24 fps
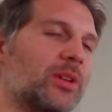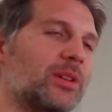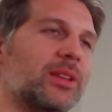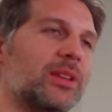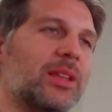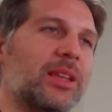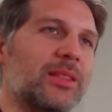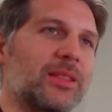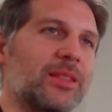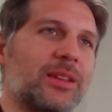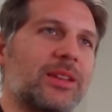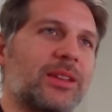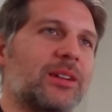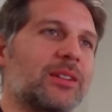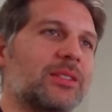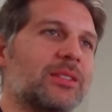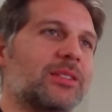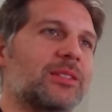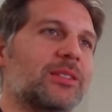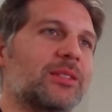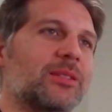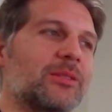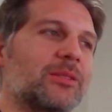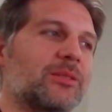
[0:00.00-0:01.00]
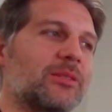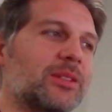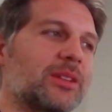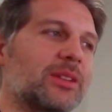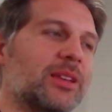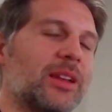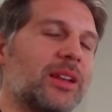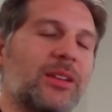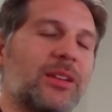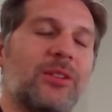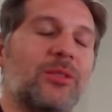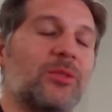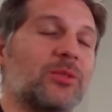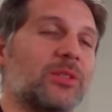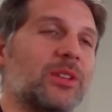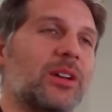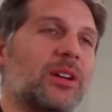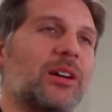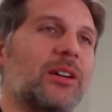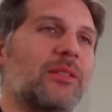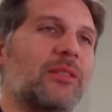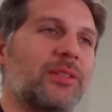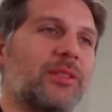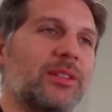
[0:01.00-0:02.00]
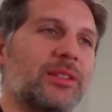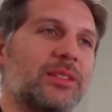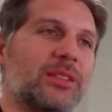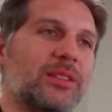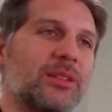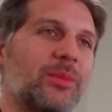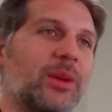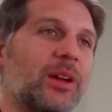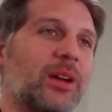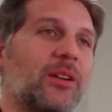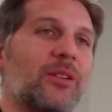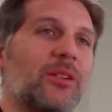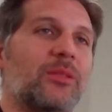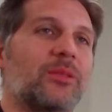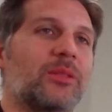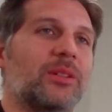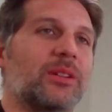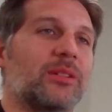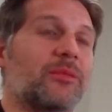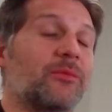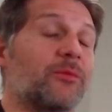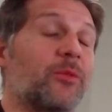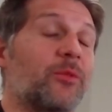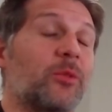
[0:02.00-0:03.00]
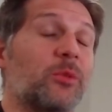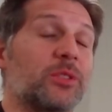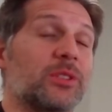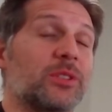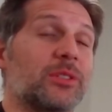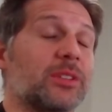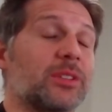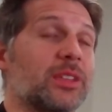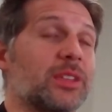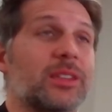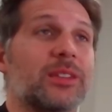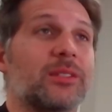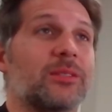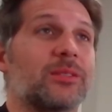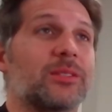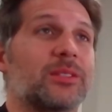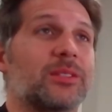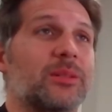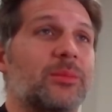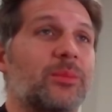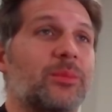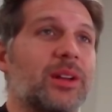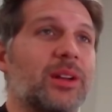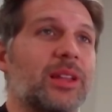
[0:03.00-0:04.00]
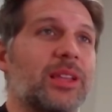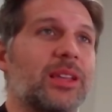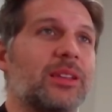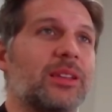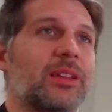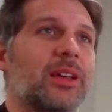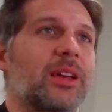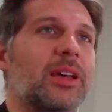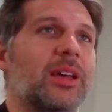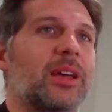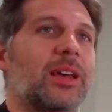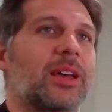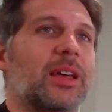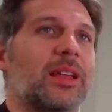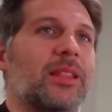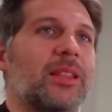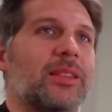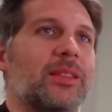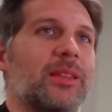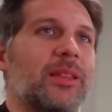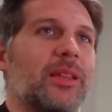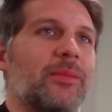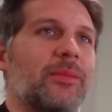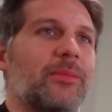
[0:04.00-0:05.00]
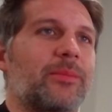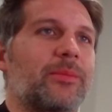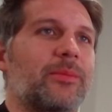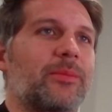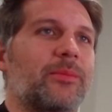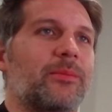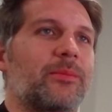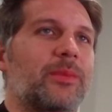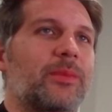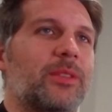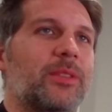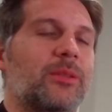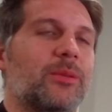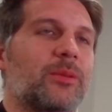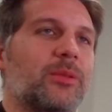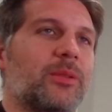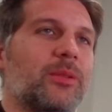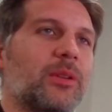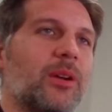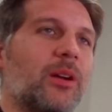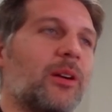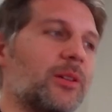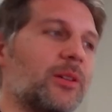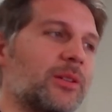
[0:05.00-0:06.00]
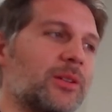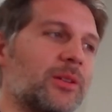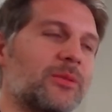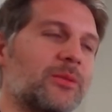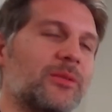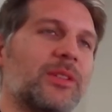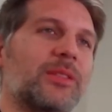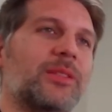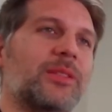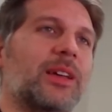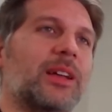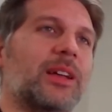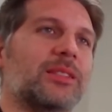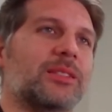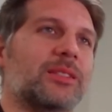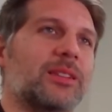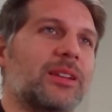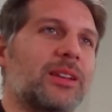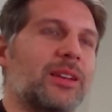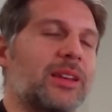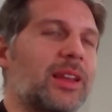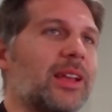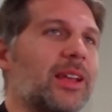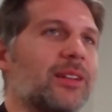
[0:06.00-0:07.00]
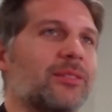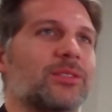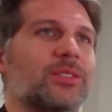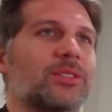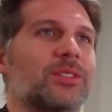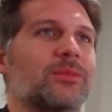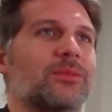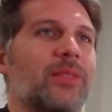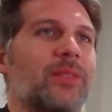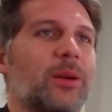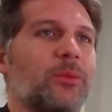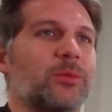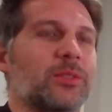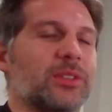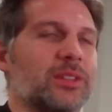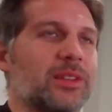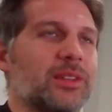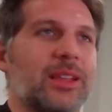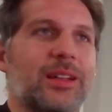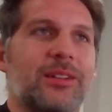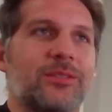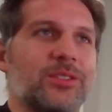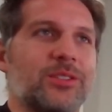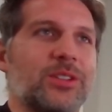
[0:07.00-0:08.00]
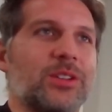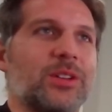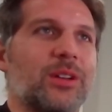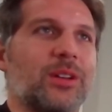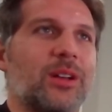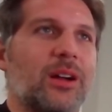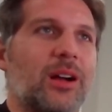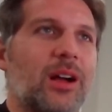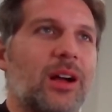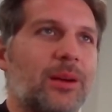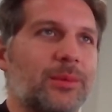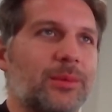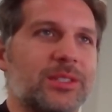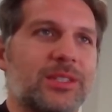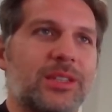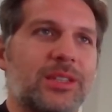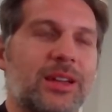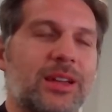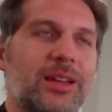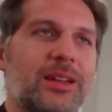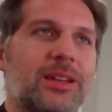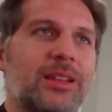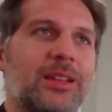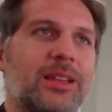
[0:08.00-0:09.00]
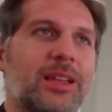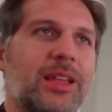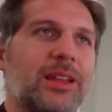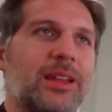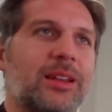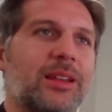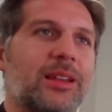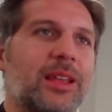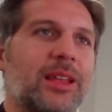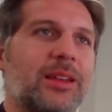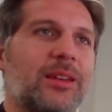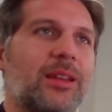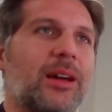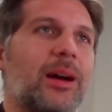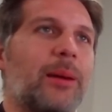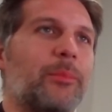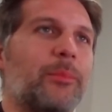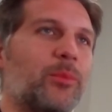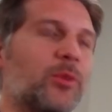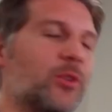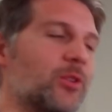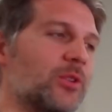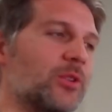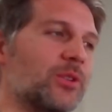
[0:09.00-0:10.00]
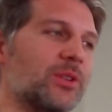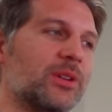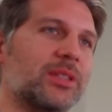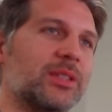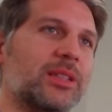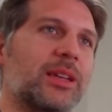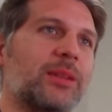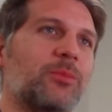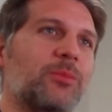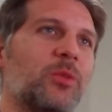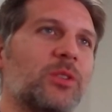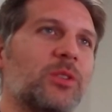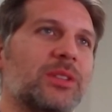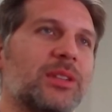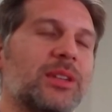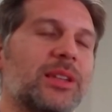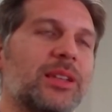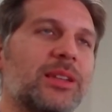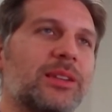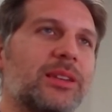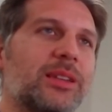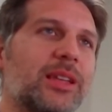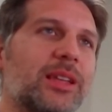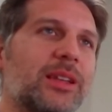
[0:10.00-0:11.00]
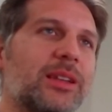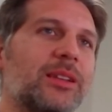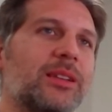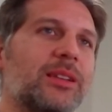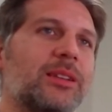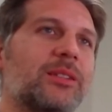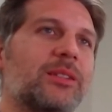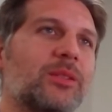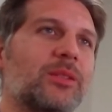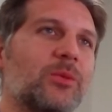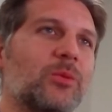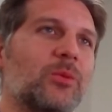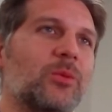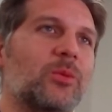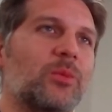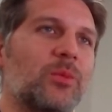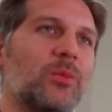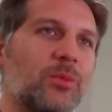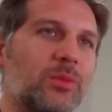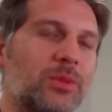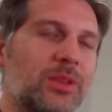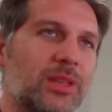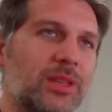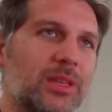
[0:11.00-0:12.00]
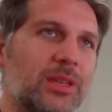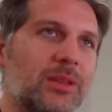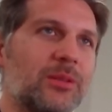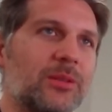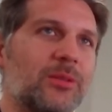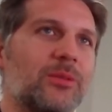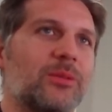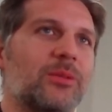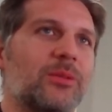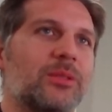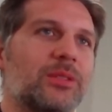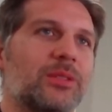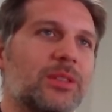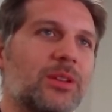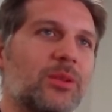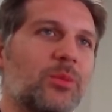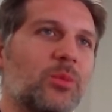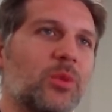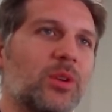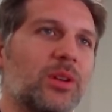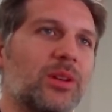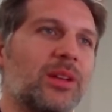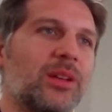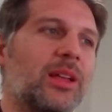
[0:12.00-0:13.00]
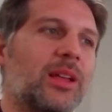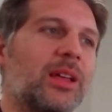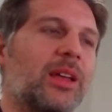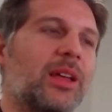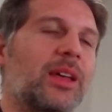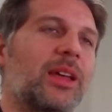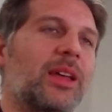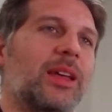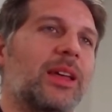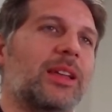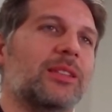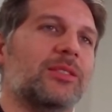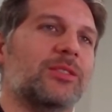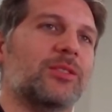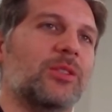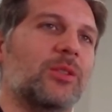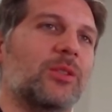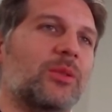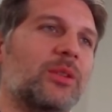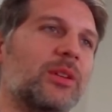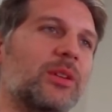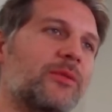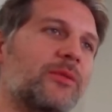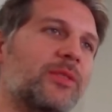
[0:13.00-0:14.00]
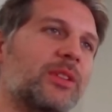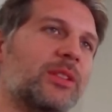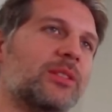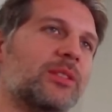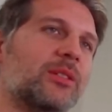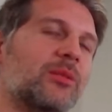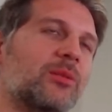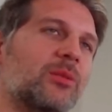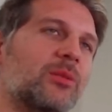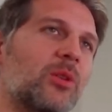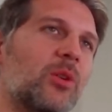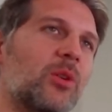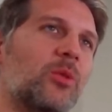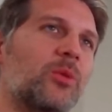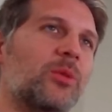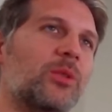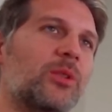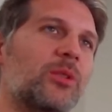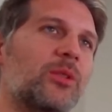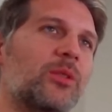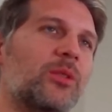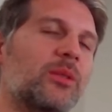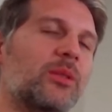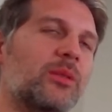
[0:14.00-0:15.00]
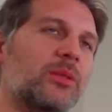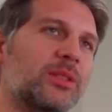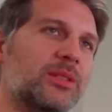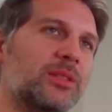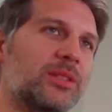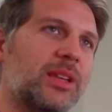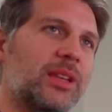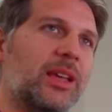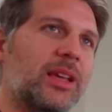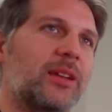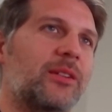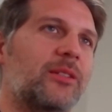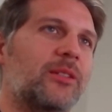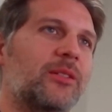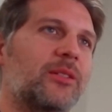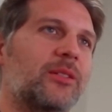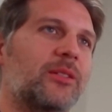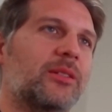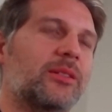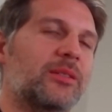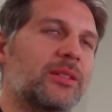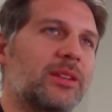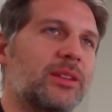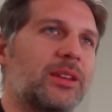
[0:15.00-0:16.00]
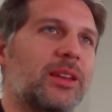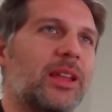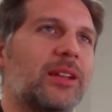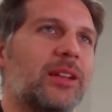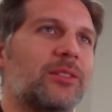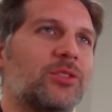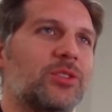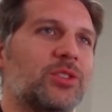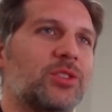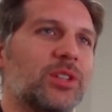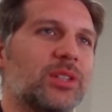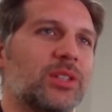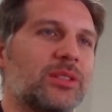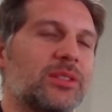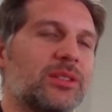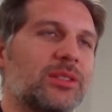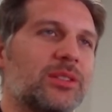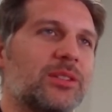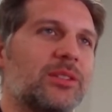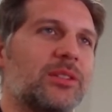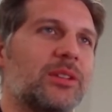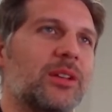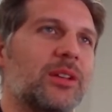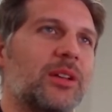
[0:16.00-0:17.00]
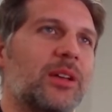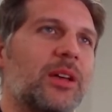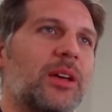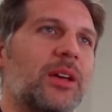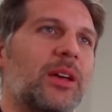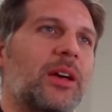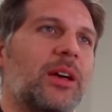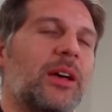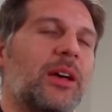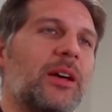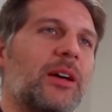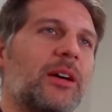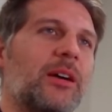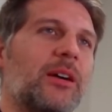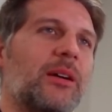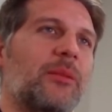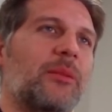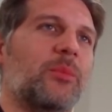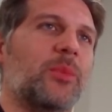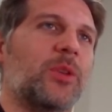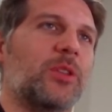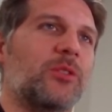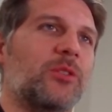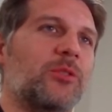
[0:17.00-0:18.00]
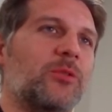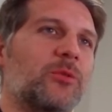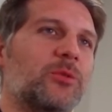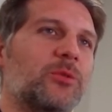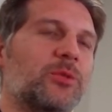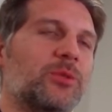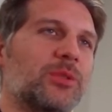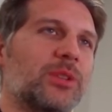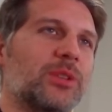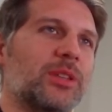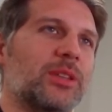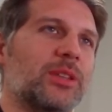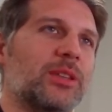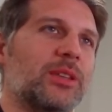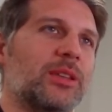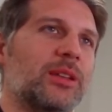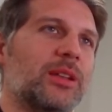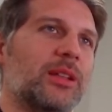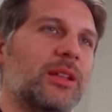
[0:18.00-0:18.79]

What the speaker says: in the gun still, and it goes off, and somehow it unfortunately kills somebody, you could argue that that was negligent homicide and not murder, because I wasn't intending to kill someone. And so if it's a lower standard negligence, usually